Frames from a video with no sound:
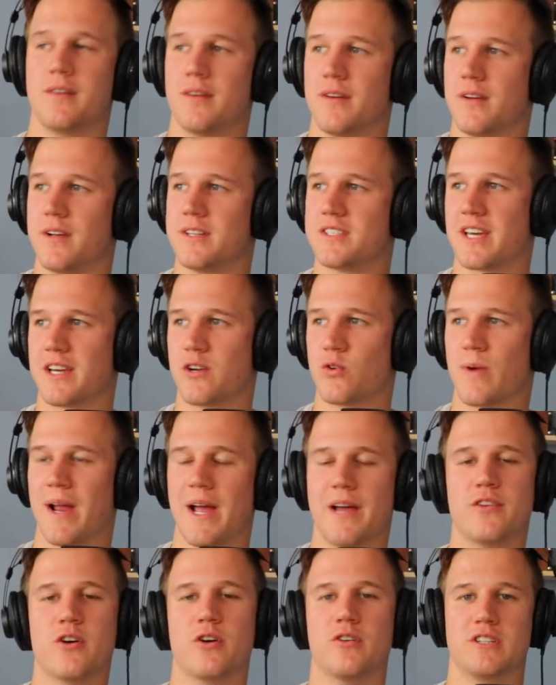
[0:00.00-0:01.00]
It's like
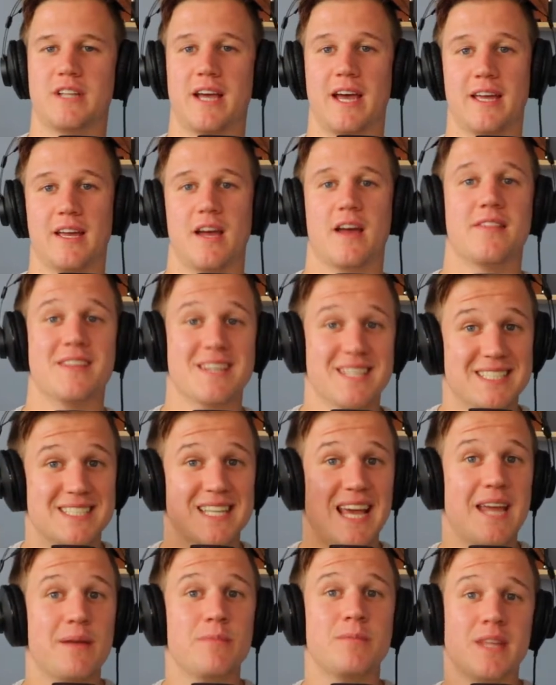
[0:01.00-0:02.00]
Groundhog Day. The
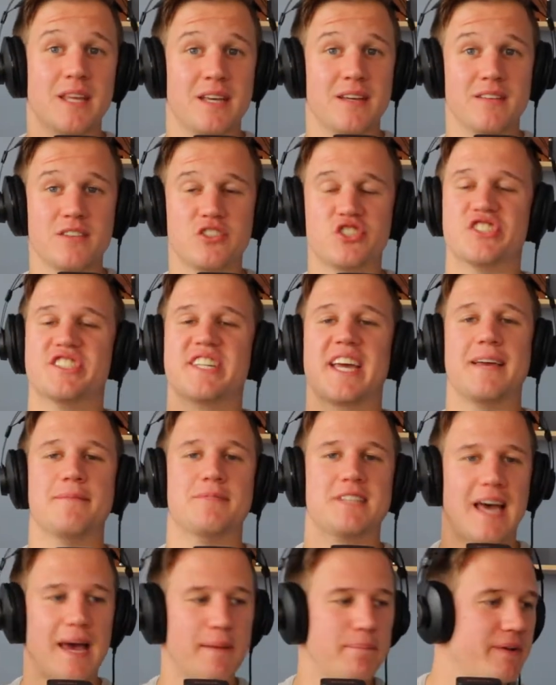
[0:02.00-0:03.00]
same thing just keeps
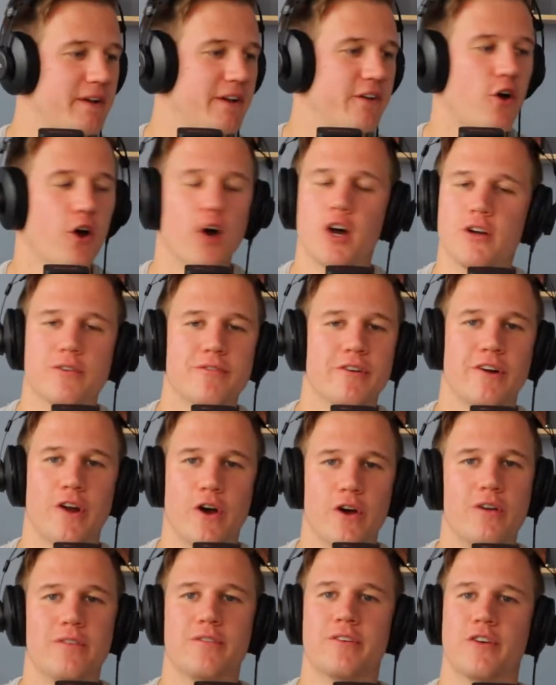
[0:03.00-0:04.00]
happening over and
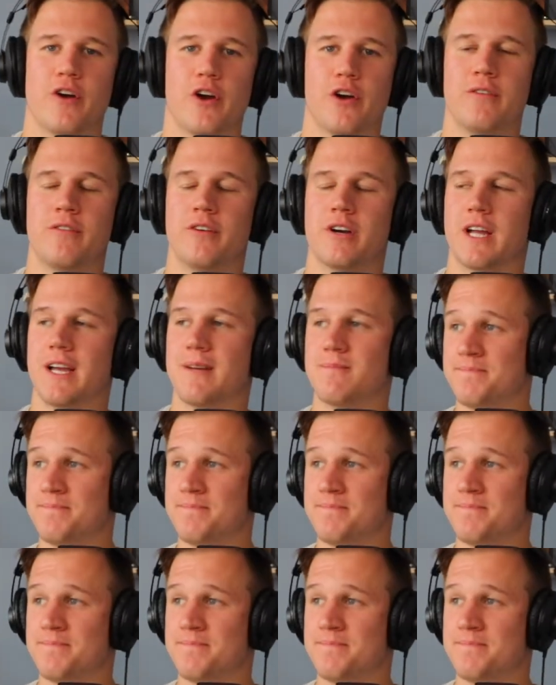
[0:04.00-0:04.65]
over and over again.